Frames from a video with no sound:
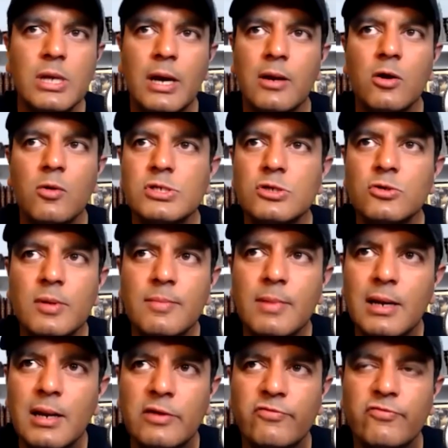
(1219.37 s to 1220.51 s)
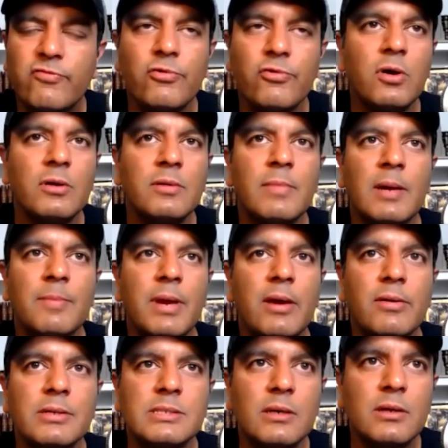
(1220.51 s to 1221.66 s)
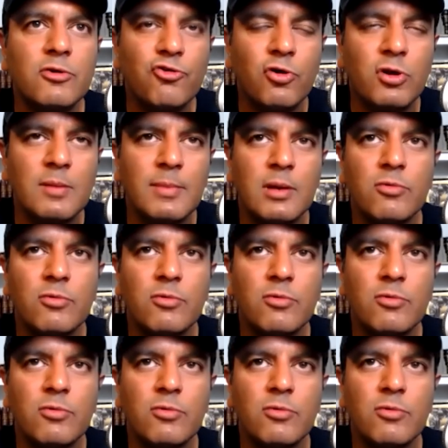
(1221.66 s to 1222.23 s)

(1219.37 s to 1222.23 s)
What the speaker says: I don't know what to do with my life. Ron, my parents are controlling me.